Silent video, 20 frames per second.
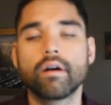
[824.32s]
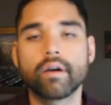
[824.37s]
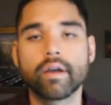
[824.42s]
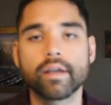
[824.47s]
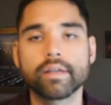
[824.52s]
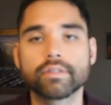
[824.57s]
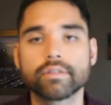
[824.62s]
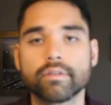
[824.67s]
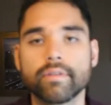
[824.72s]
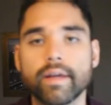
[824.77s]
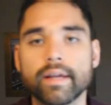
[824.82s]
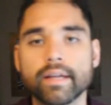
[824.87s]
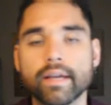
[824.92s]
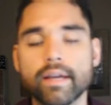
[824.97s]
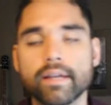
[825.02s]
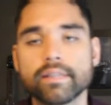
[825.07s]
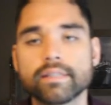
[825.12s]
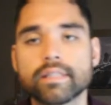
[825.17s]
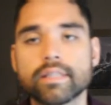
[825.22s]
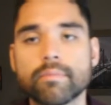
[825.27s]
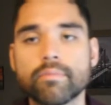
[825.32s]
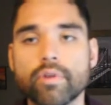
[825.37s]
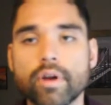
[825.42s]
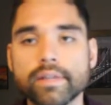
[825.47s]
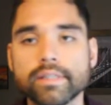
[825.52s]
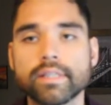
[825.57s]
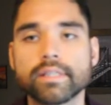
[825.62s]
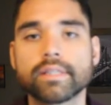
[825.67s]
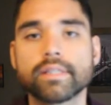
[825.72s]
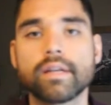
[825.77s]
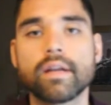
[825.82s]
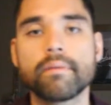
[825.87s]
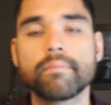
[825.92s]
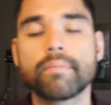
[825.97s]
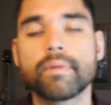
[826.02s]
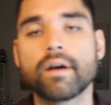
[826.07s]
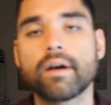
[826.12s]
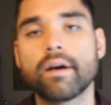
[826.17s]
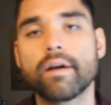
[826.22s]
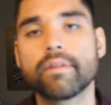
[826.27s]
Okay, so that kind of summarizes it
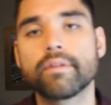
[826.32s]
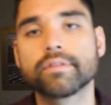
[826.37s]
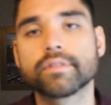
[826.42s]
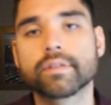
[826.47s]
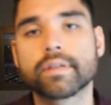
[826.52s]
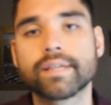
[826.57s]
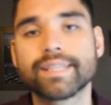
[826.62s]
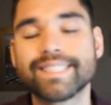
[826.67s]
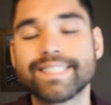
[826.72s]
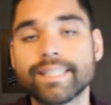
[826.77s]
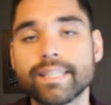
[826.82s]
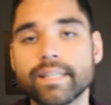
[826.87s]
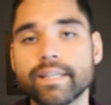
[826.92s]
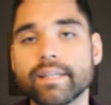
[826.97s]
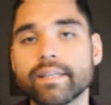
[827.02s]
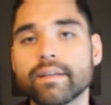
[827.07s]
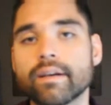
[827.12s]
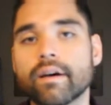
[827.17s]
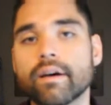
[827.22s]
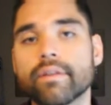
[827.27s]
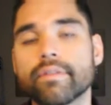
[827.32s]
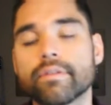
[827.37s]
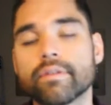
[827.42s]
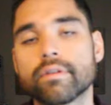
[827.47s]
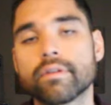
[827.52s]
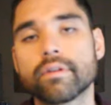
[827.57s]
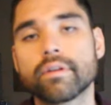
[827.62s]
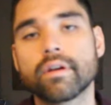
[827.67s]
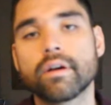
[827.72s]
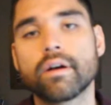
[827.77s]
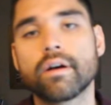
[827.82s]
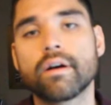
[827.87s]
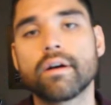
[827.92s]
up. There's a gazillion other